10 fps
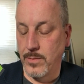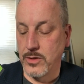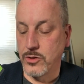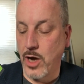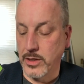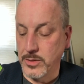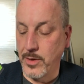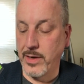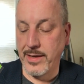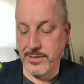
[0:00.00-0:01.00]
Talked
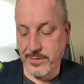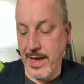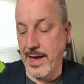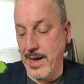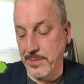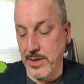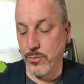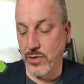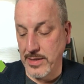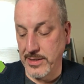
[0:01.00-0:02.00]
about AI being
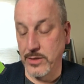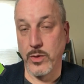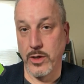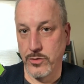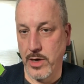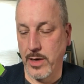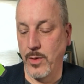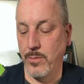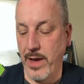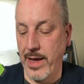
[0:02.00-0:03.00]
present. We're going to talk
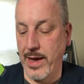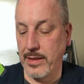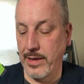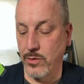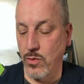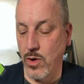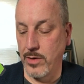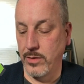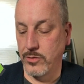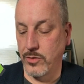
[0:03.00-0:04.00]
about AI later
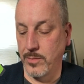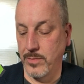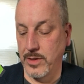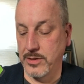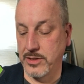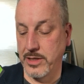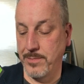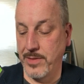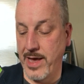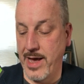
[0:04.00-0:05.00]
on, so I'm going to skip
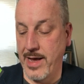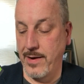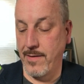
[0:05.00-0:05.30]
that.